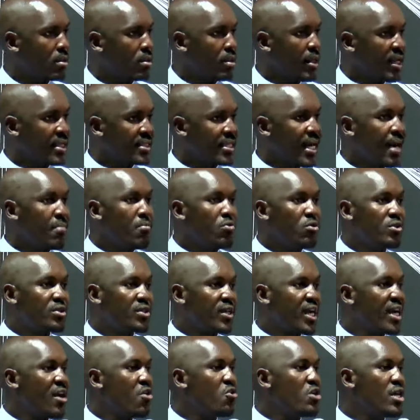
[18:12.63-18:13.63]
There are some who
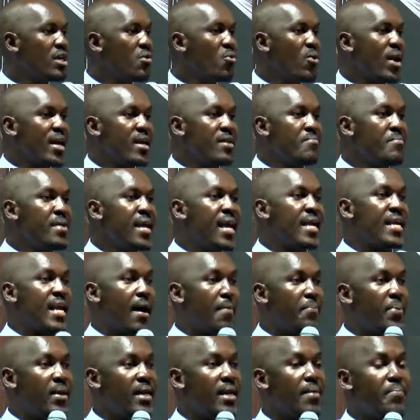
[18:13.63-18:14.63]
say only when me and
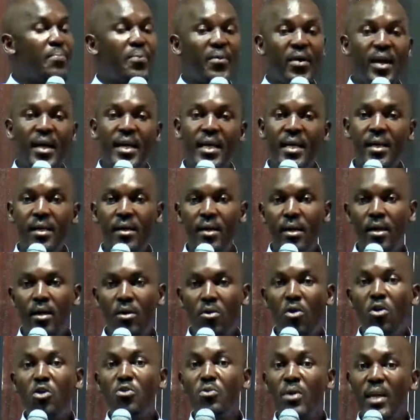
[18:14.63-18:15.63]
Apella pray,
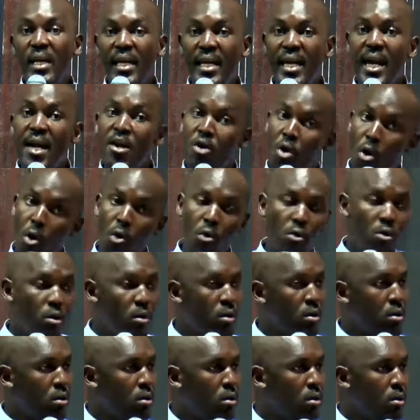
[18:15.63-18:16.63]
God will hear. No.
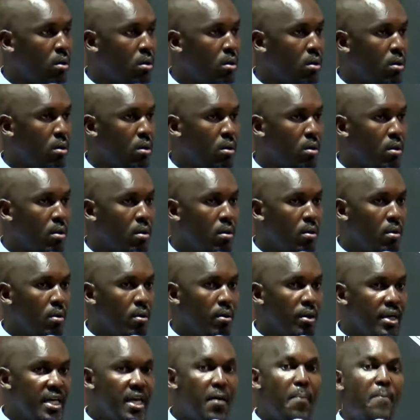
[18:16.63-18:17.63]

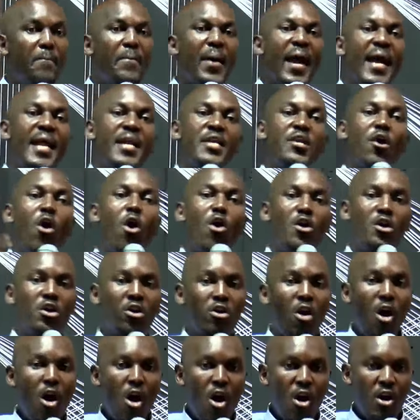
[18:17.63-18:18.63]
Depend on
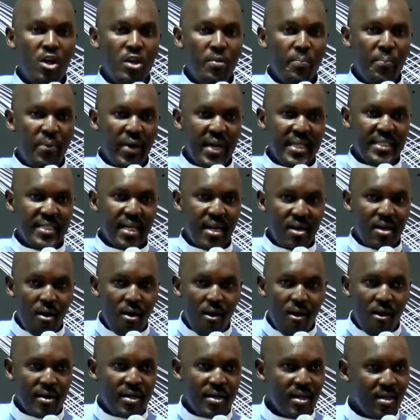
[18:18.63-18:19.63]
God. Praise the
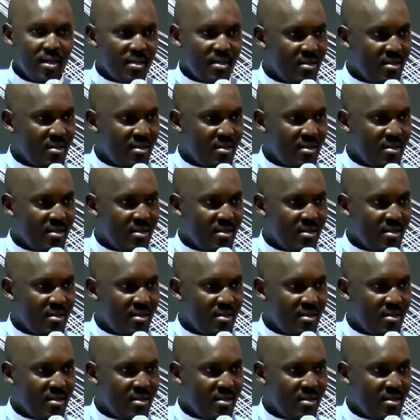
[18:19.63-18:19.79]
Lord.